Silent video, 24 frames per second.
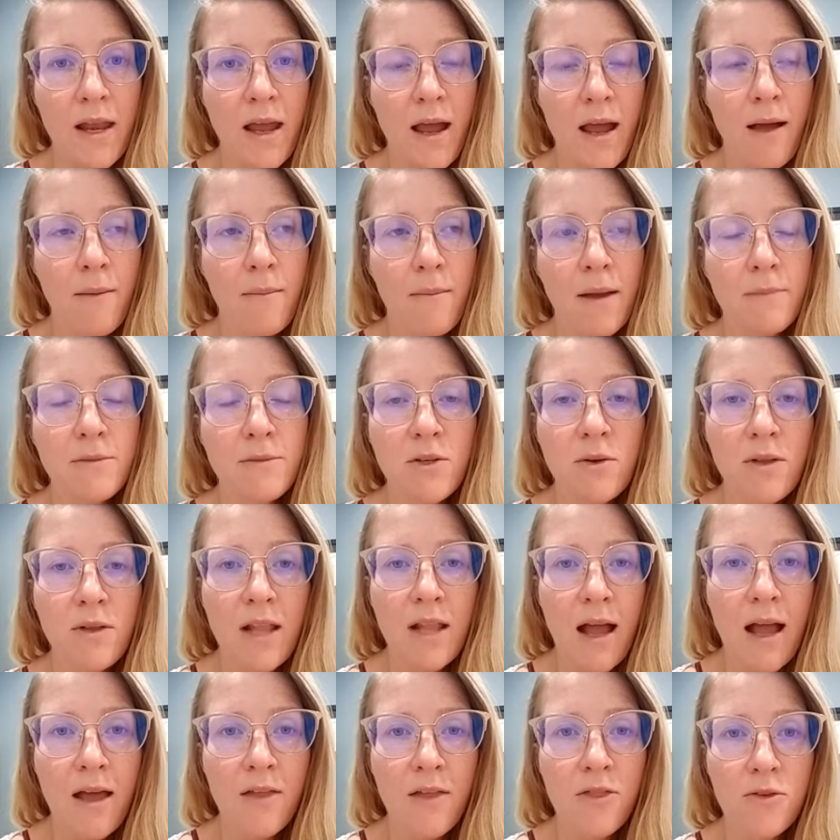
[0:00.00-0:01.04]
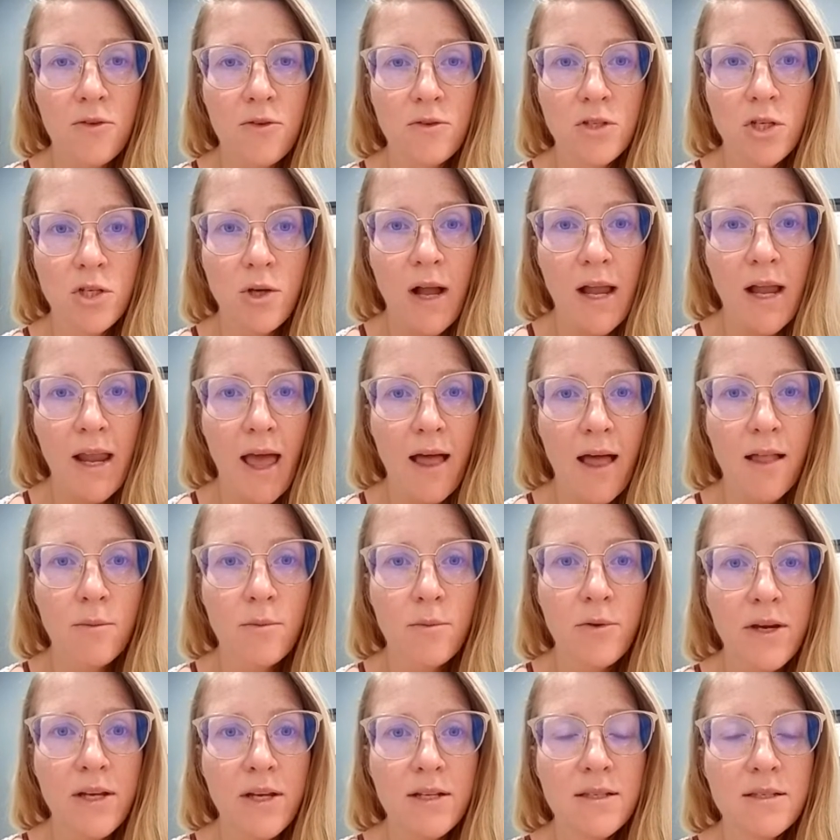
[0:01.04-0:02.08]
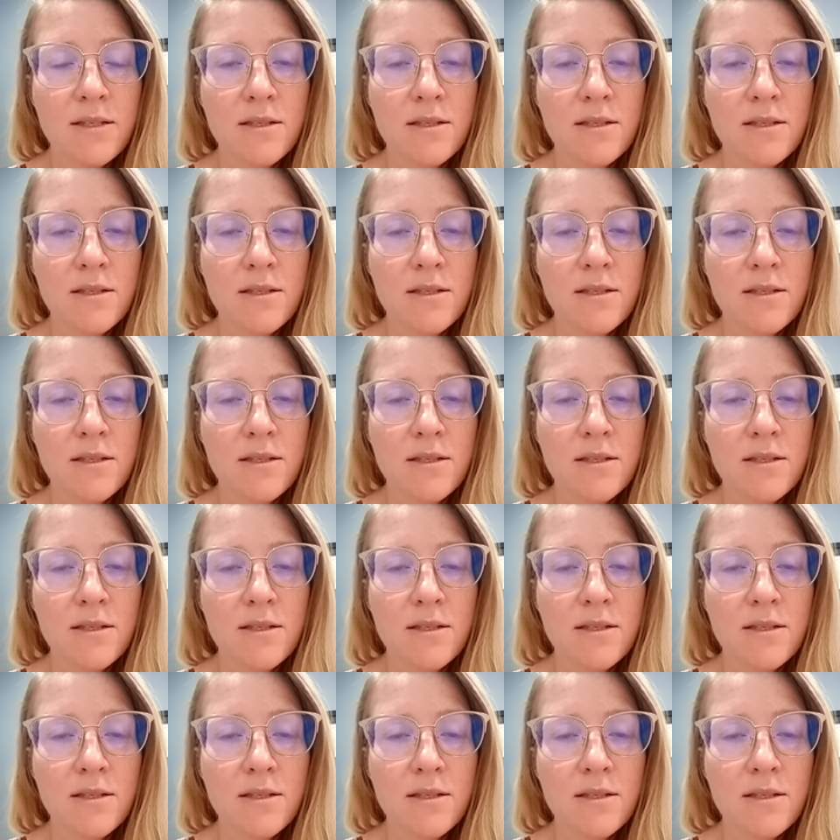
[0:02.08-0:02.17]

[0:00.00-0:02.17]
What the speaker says: I'm doing that through Joette Calabrese.